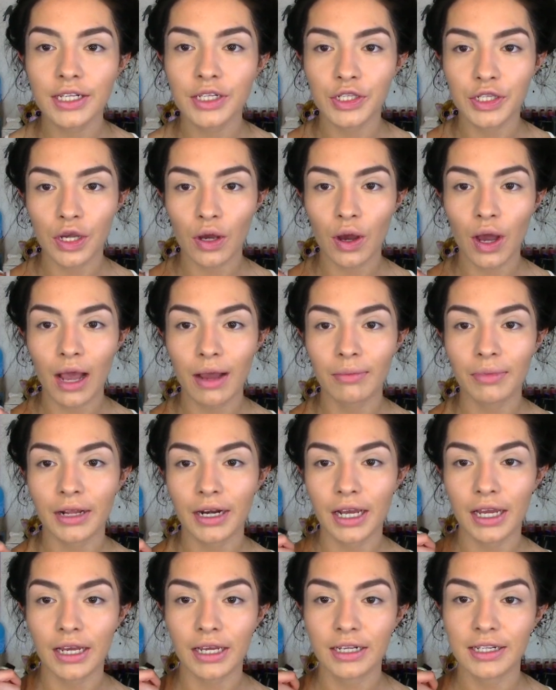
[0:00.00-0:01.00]
So I'm
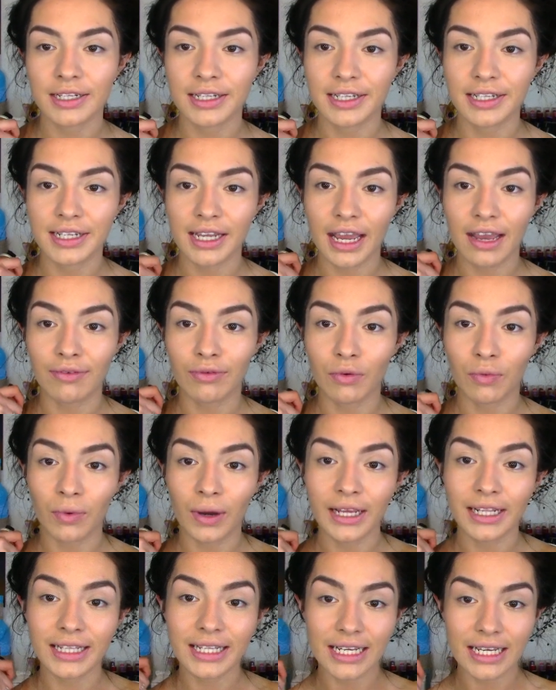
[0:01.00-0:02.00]
gonna, since I have a
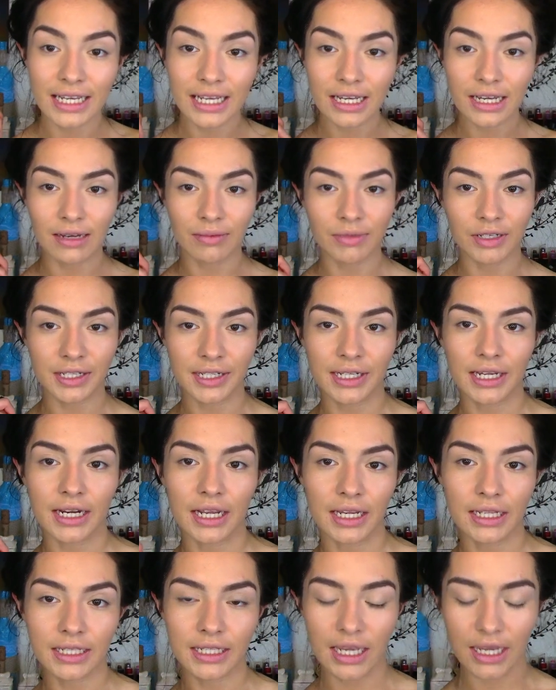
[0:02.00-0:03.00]
white tee, I'm just
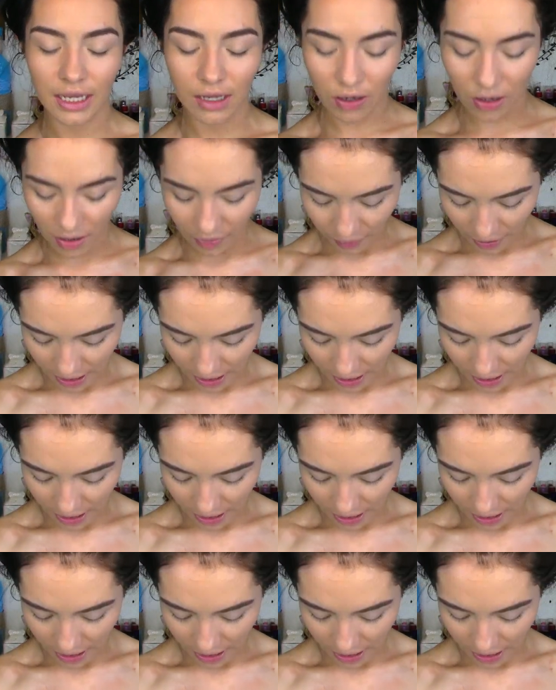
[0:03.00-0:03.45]
gonna take it off.